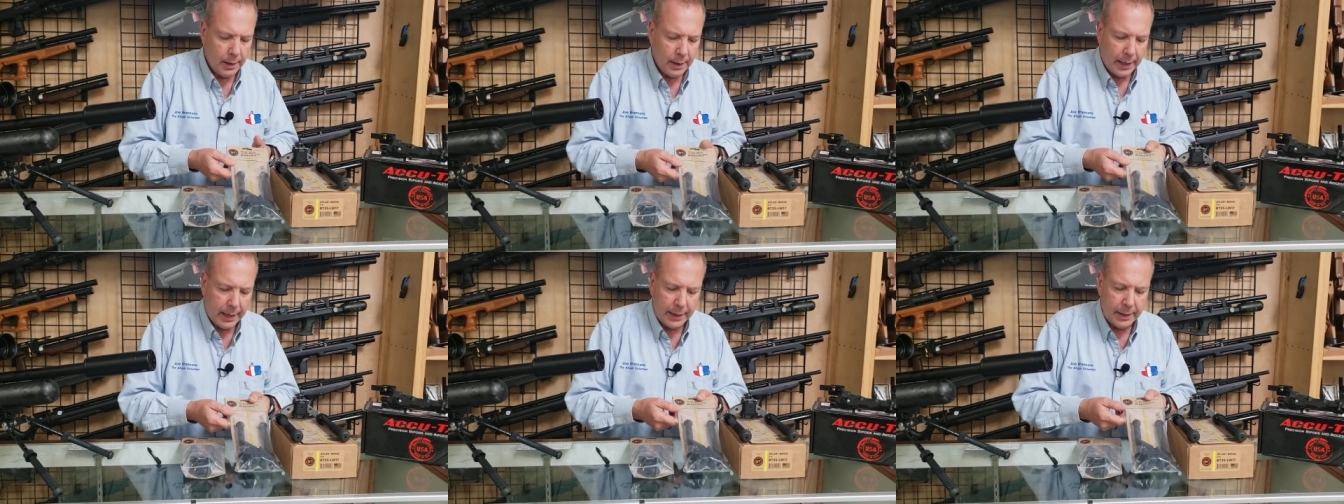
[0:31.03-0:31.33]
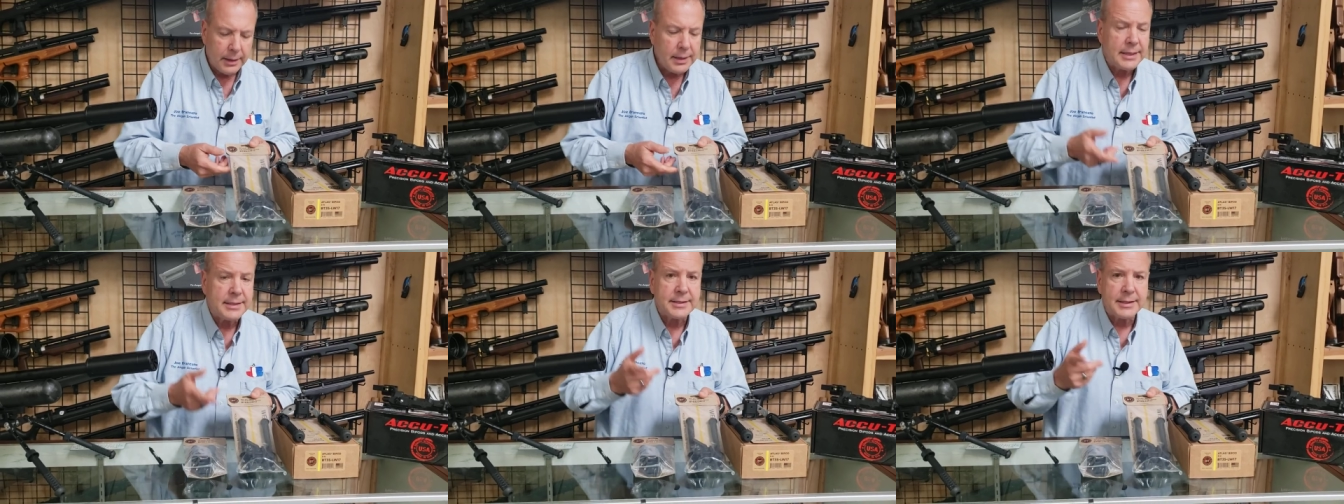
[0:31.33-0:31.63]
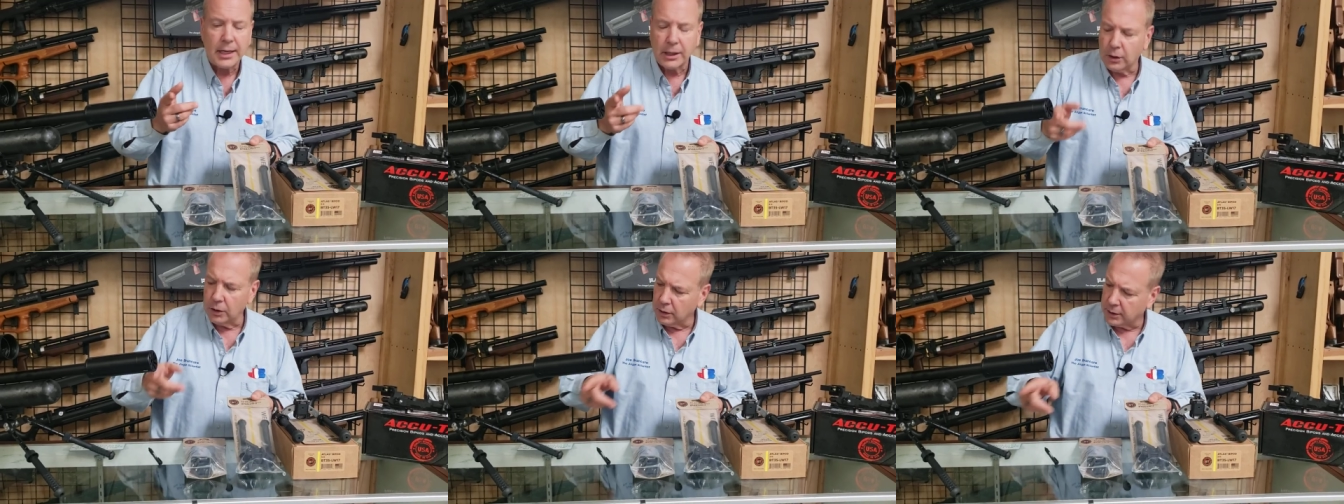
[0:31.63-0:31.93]
And let's
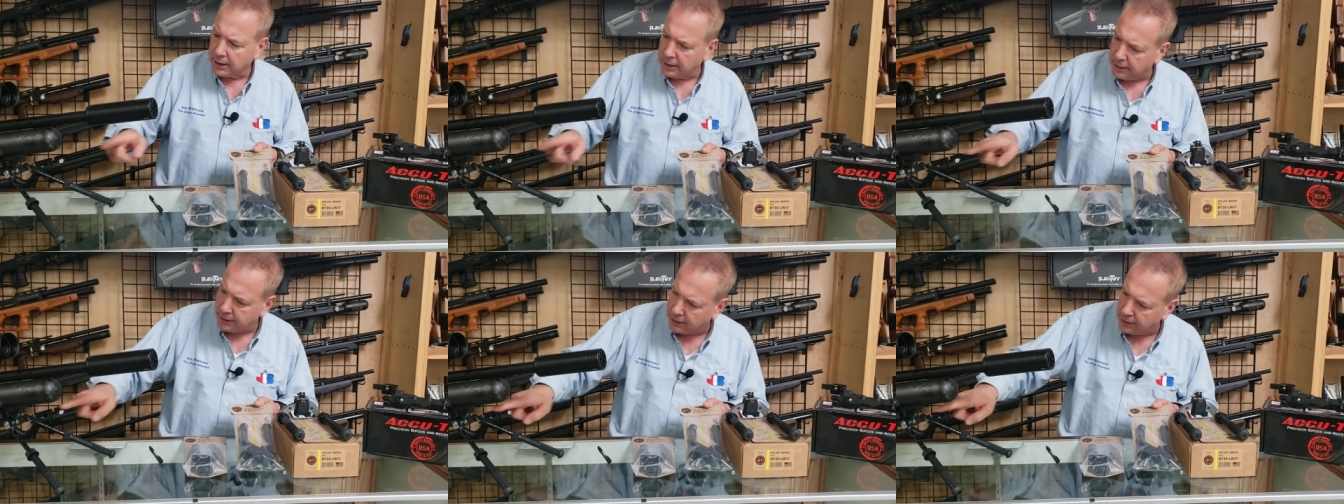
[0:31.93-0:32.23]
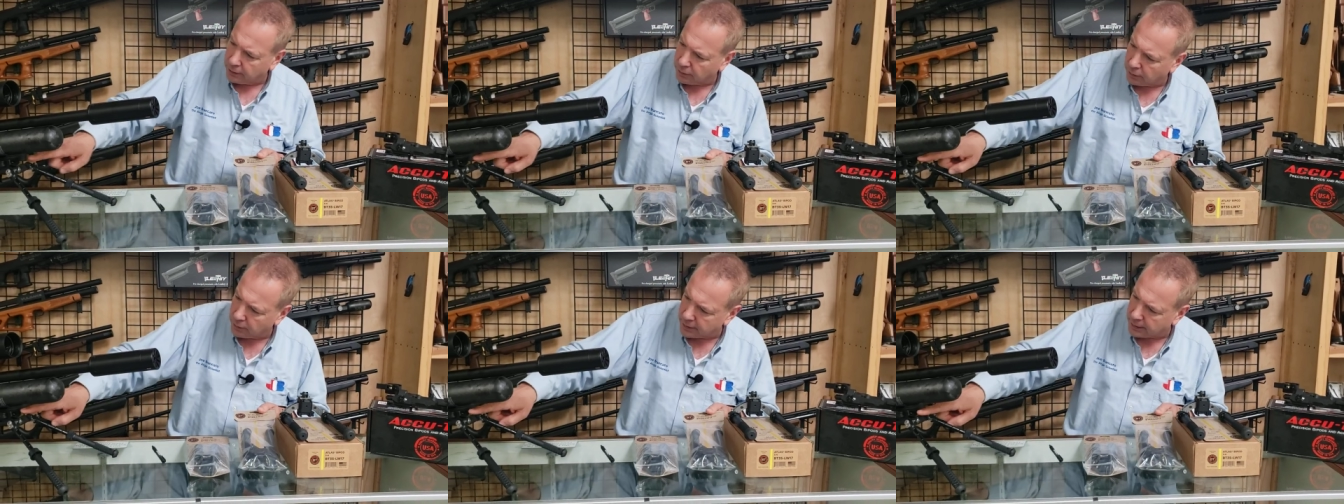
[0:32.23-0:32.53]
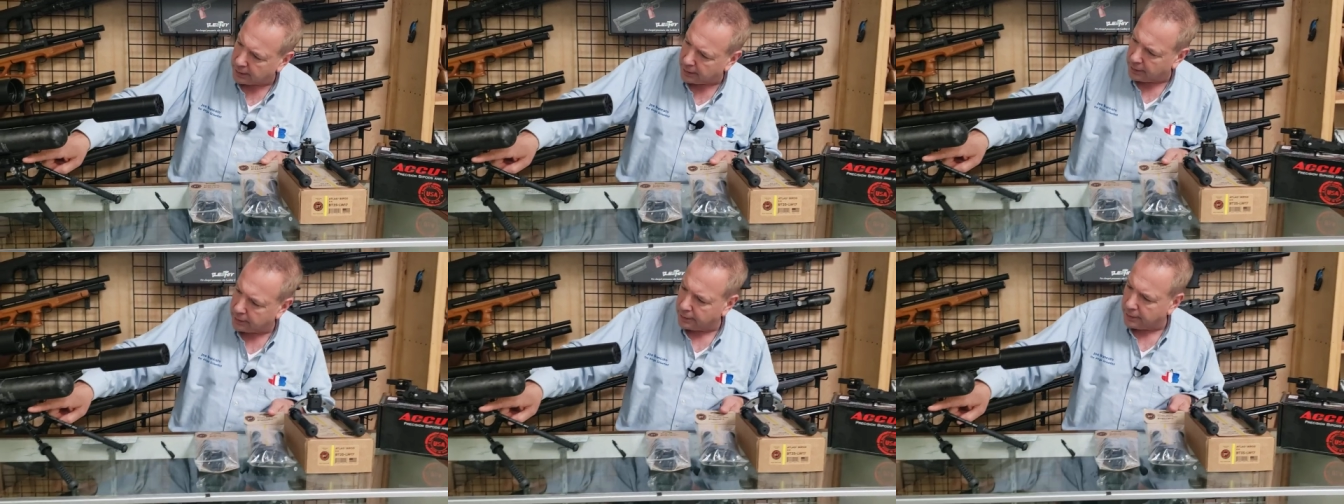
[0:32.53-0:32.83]
take a look at it here on
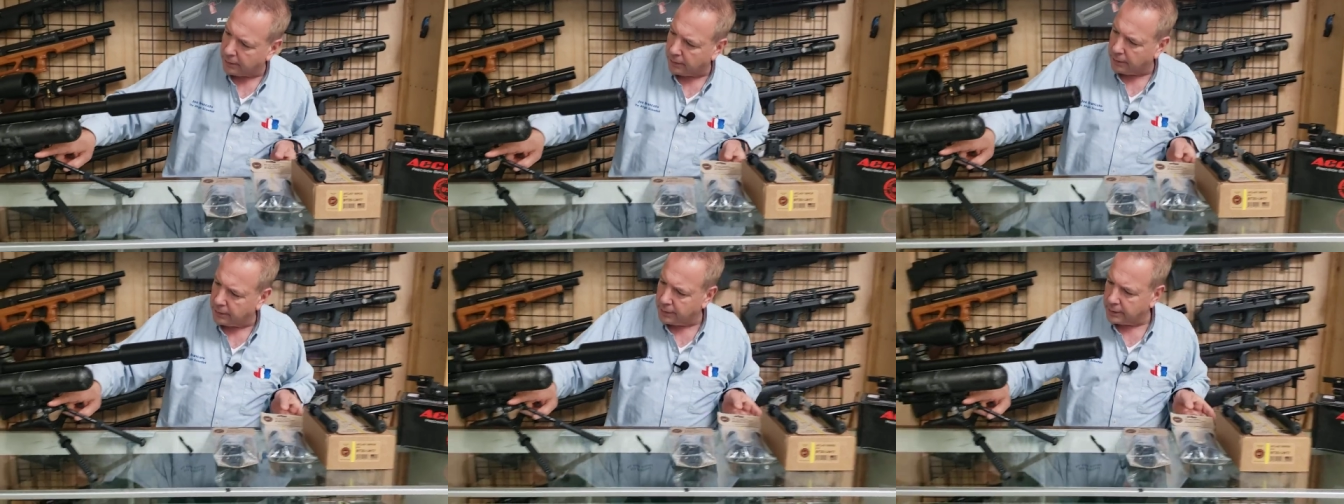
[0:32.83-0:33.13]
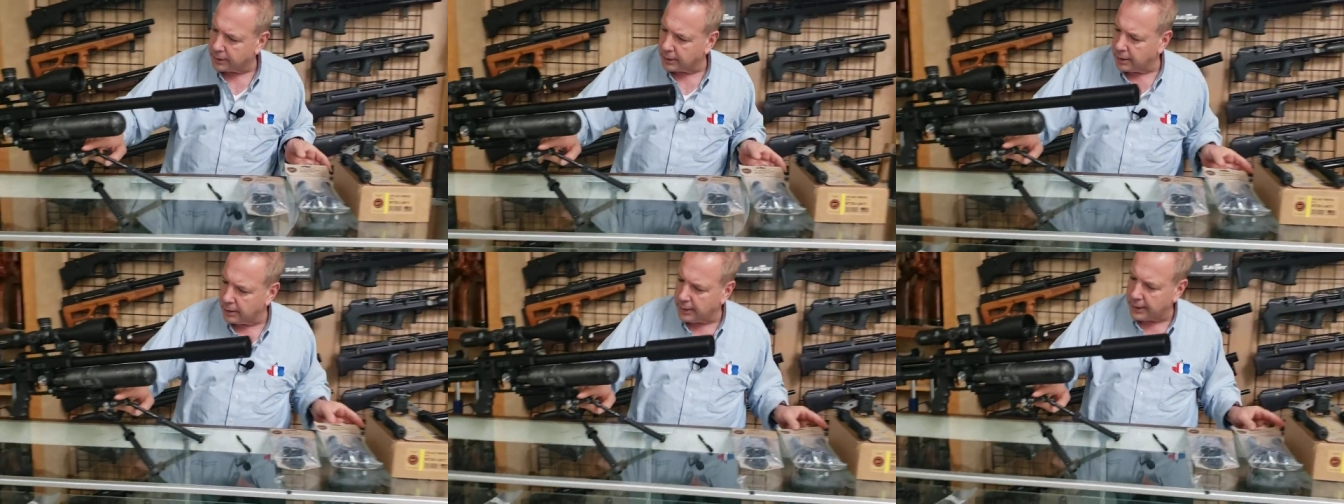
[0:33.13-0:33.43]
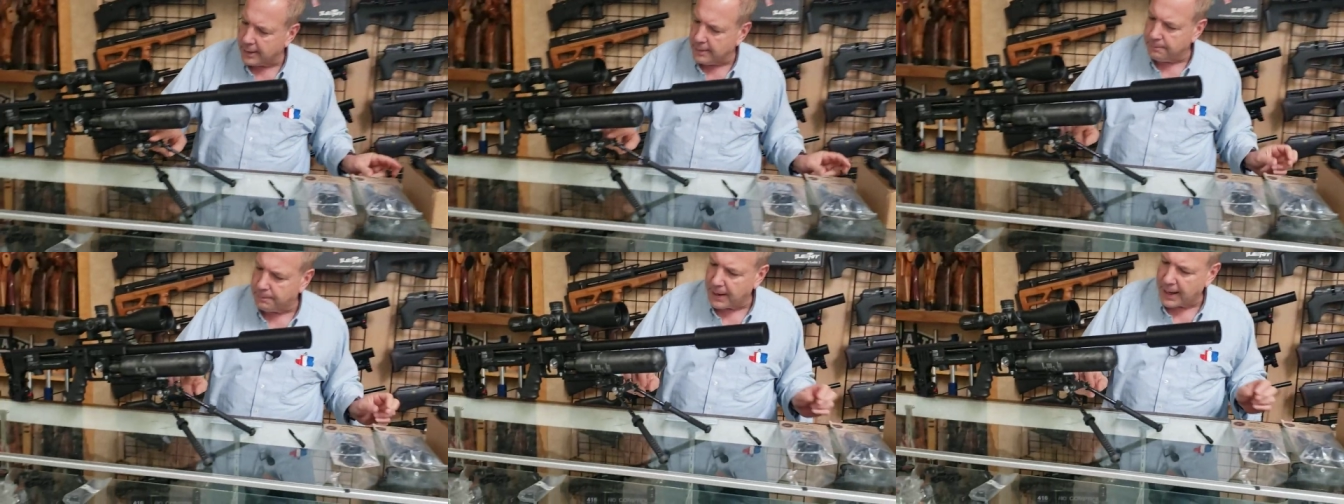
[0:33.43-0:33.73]
an
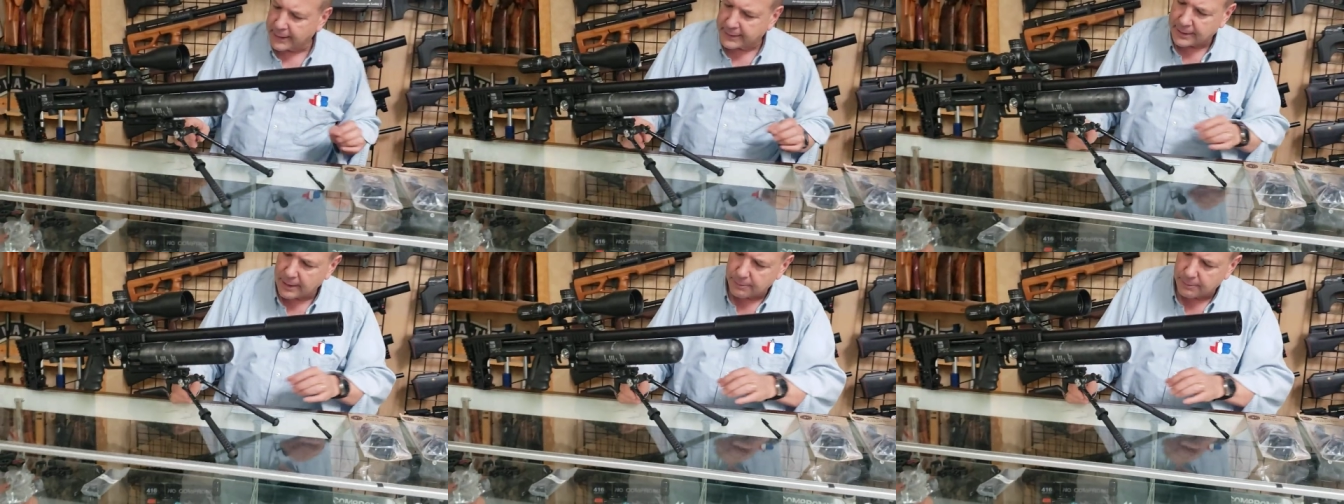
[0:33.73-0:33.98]
Impact